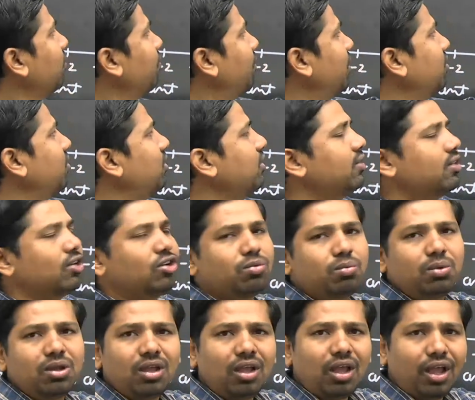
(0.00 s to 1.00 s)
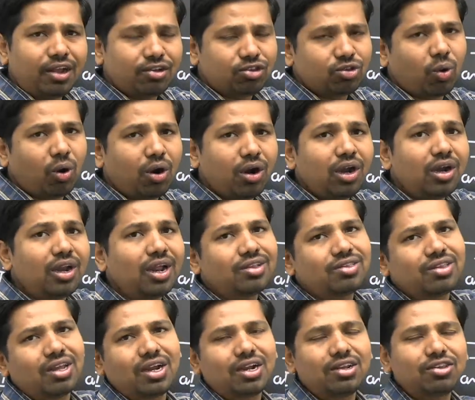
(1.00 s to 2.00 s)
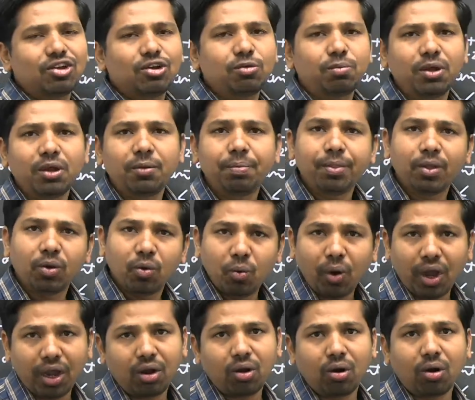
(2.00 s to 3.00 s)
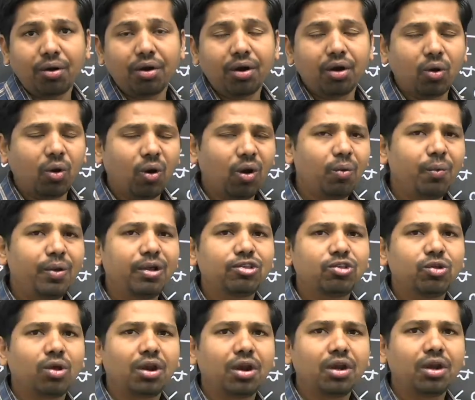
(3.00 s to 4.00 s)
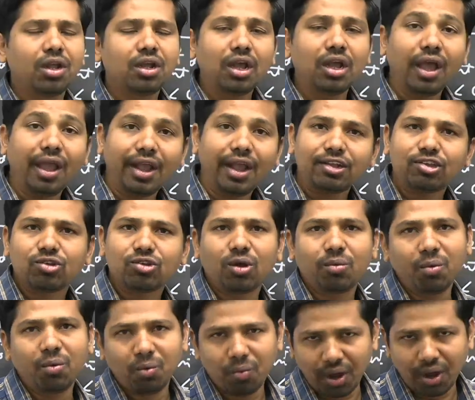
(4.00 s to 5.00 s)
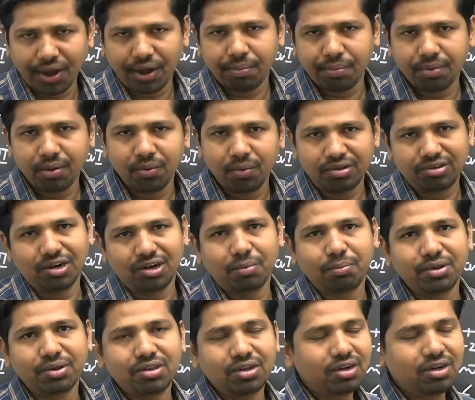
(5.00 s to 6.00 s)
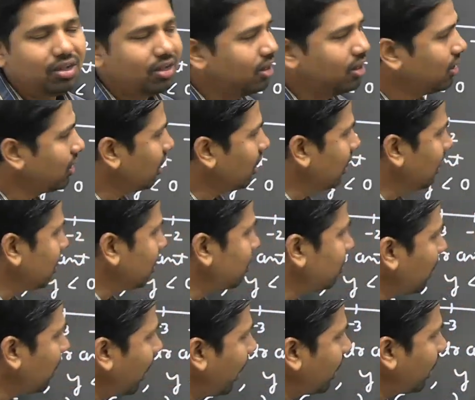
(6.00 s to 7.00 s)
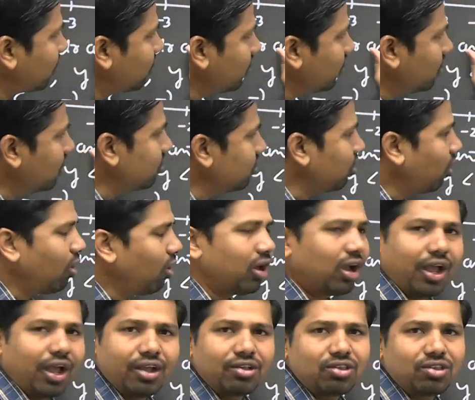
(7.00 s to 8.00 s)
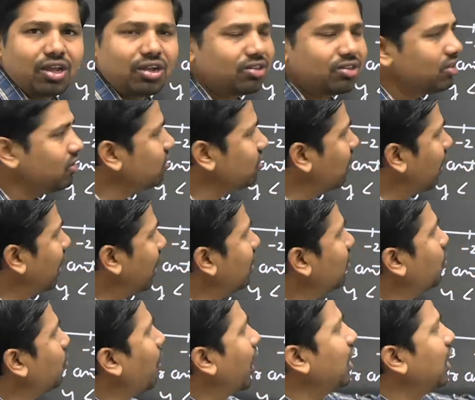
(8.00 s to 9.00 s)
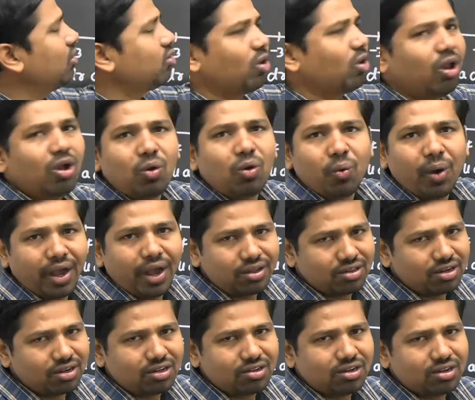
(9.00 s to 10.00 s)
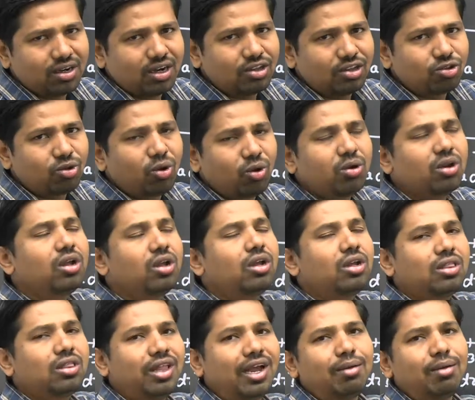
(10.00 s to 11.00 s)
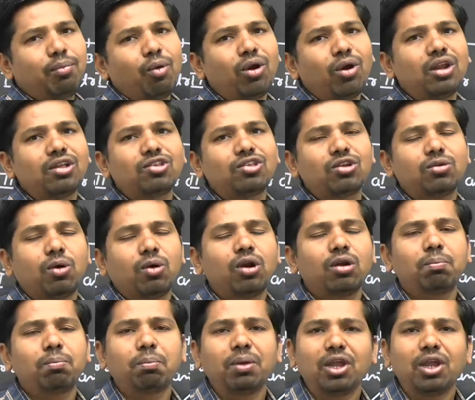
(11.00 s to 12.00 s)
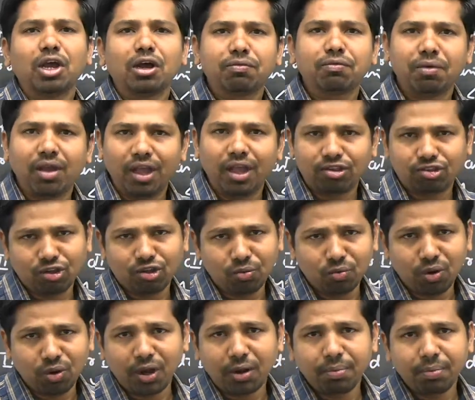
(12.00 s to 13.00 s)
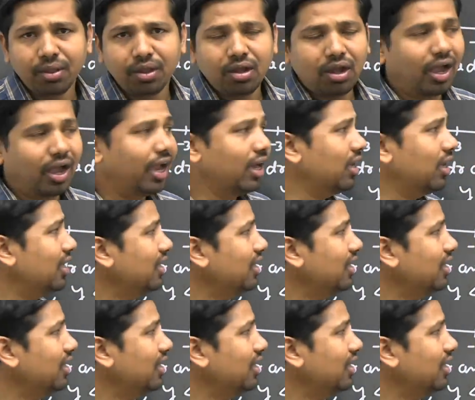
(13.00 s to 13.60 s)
first is said to be x coordinate and second said to be y coordinate. Always you are writing x comma y, which represent, it is x units along x axis and y units along y axis. It has gone. That point is said to what p of x comma y. And